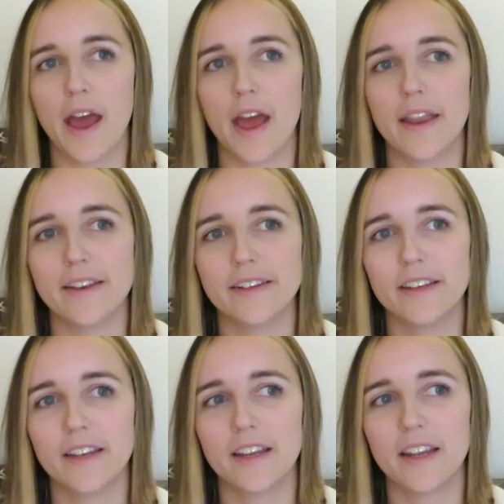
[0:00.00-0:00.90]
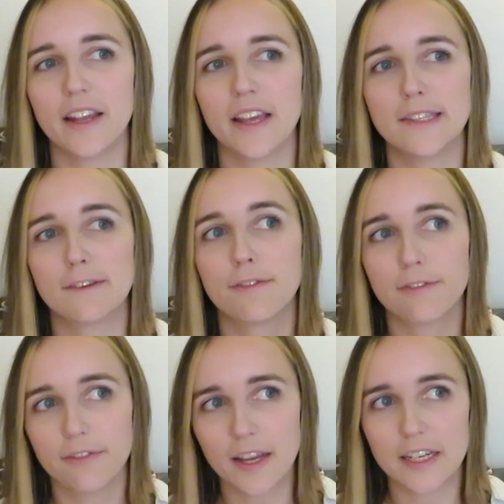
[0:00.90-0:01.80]
And it's
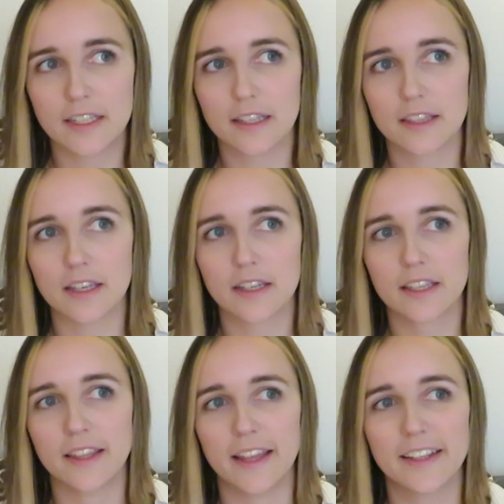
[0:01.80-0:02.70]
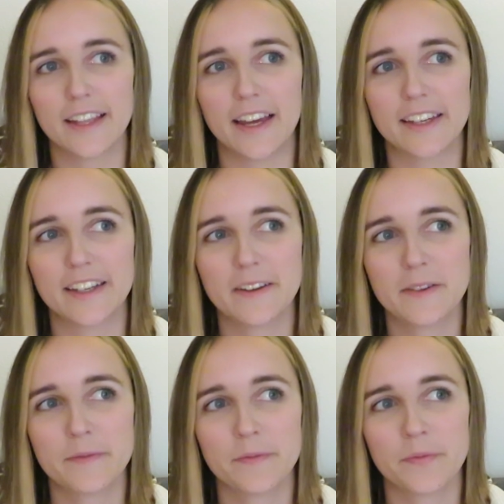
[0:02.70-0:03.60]
funny to think that like
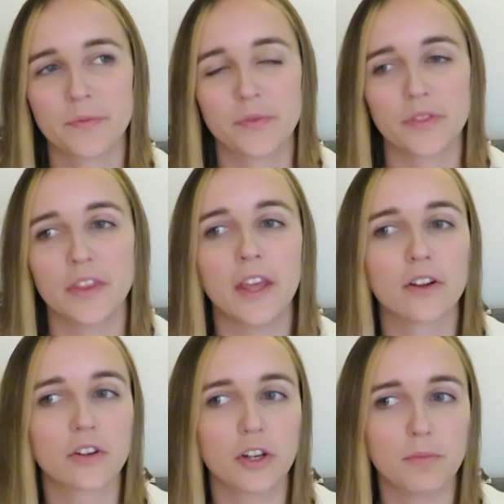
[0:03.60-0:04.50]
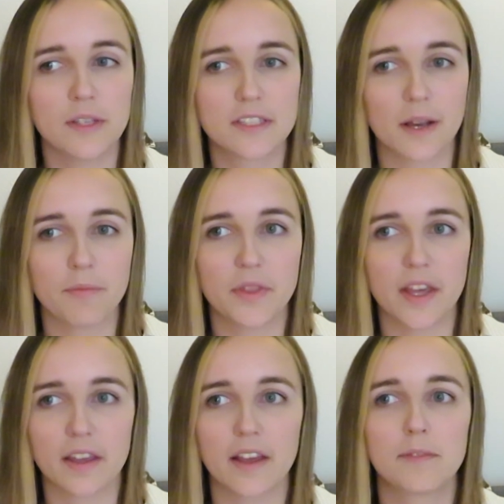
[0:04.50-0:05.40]
there could be
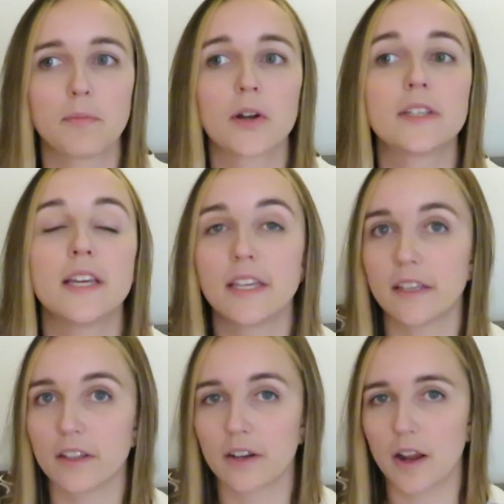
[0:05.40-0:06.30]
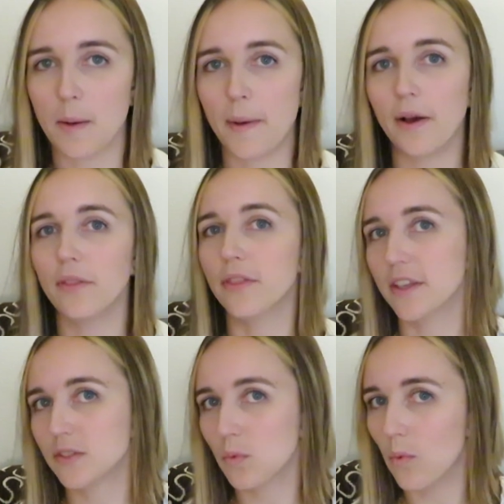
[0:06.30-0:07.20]
something particular about
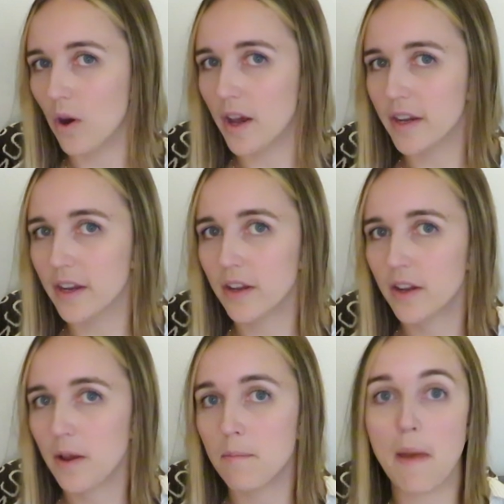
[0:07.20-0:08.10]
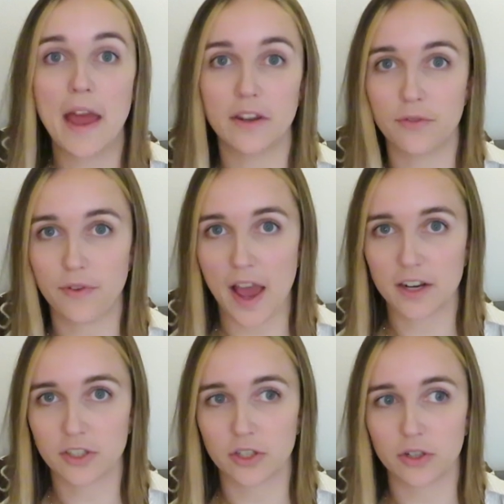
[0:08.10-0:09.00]
this one
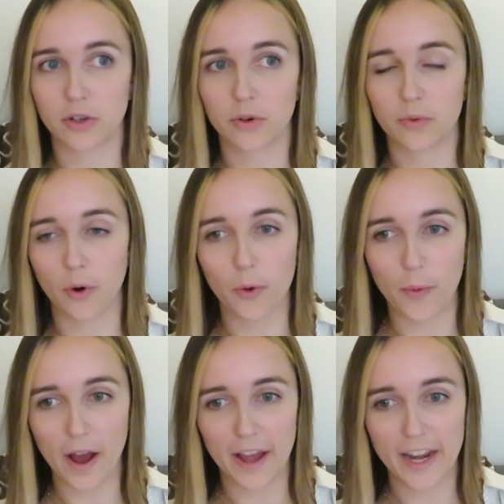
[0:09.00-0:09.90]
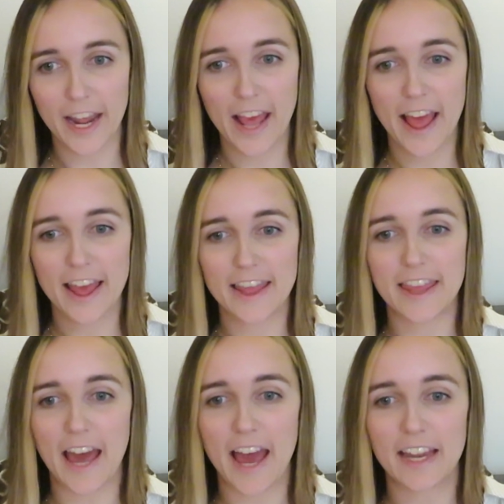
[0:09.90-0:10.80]
manufactured robot
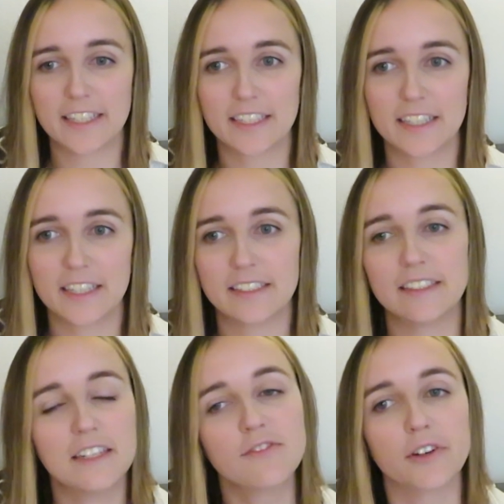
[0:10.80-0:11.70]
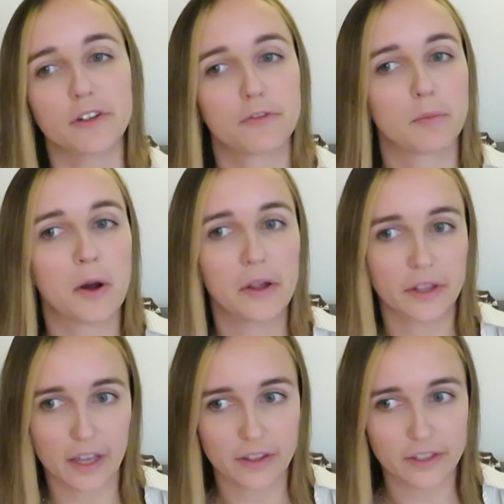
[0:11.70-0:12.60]
that is different from all
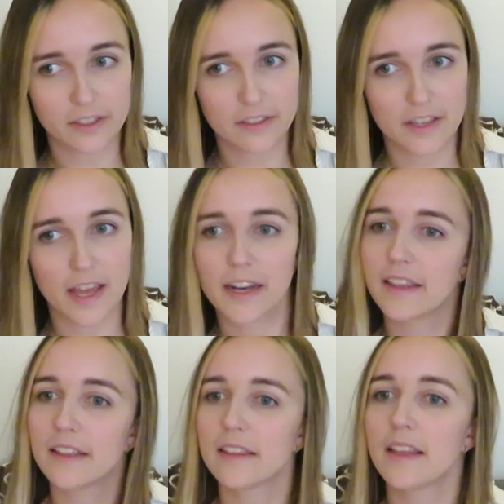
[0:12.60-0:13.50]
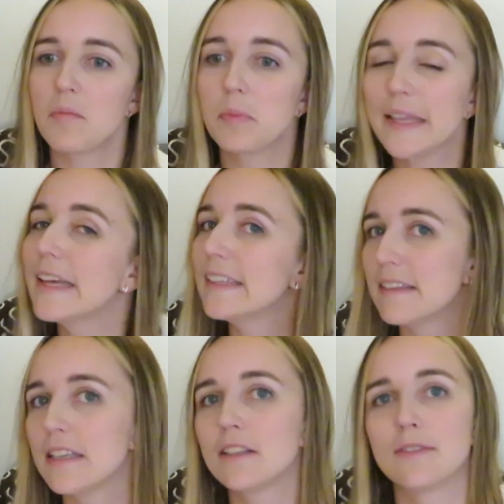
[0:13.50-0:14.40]
the others, and I think that plays
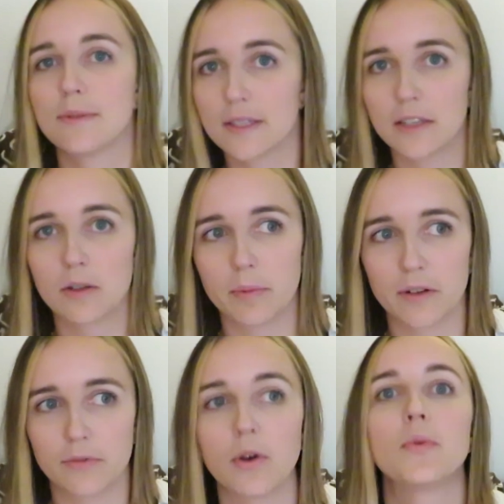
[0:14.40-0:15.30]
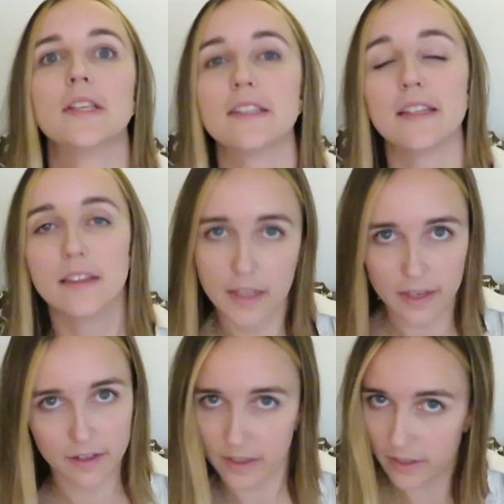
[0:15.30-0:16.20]
into a little bit of what we see
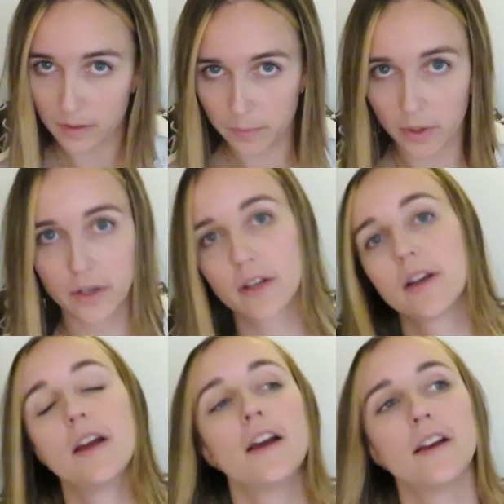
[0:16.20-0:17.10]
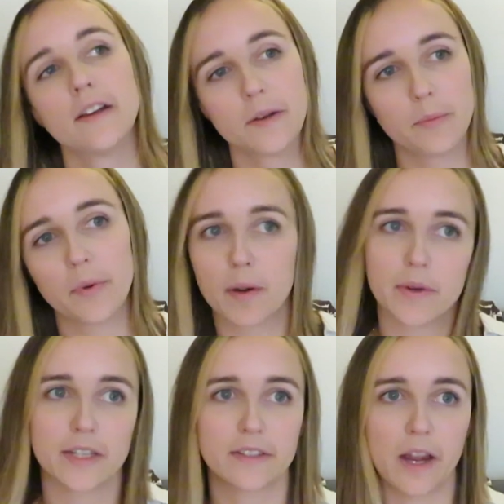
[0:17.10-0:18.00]
later in the book. But I'm
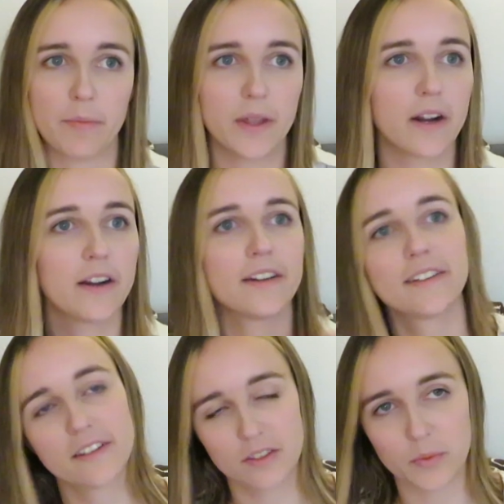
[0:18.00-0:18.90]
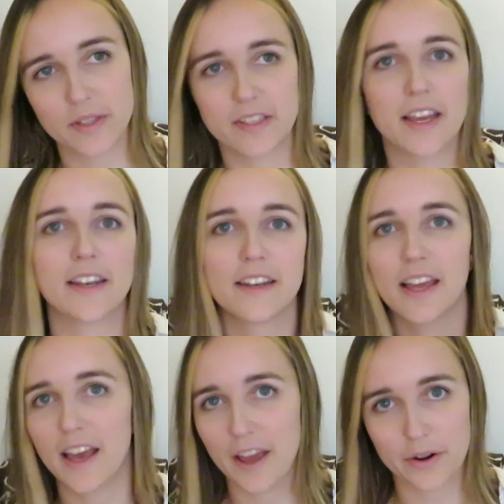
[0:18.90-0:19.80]
gonna stop there, because once again,
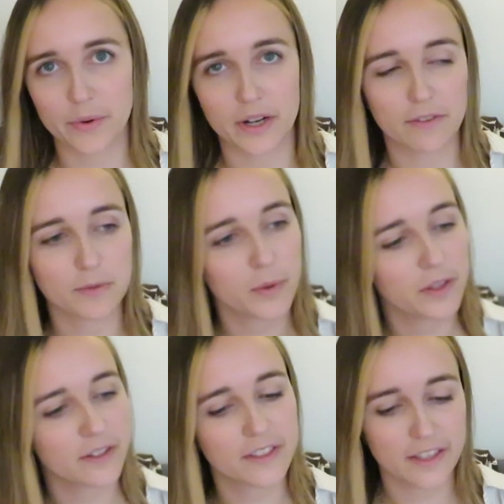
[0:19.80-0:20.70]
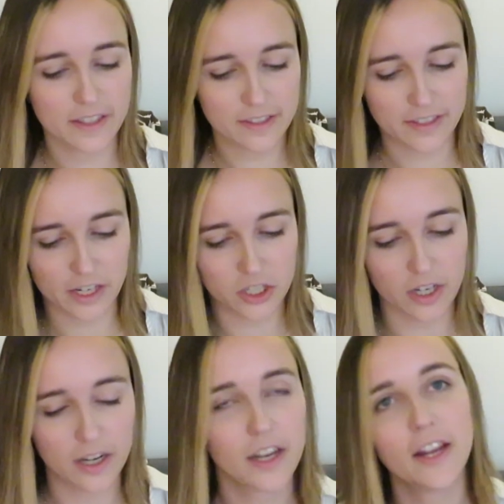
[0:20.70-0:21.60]
I don't want to give spoilers in this
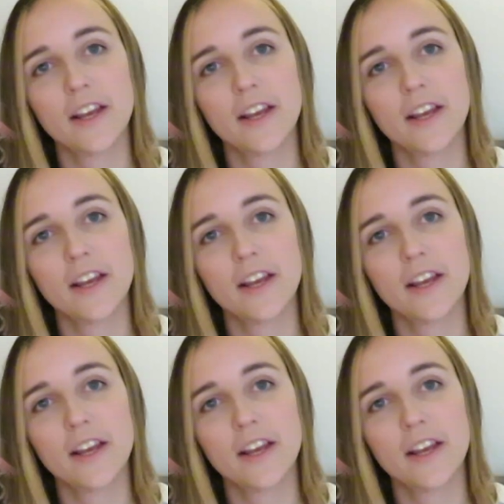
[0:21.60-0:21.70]
section.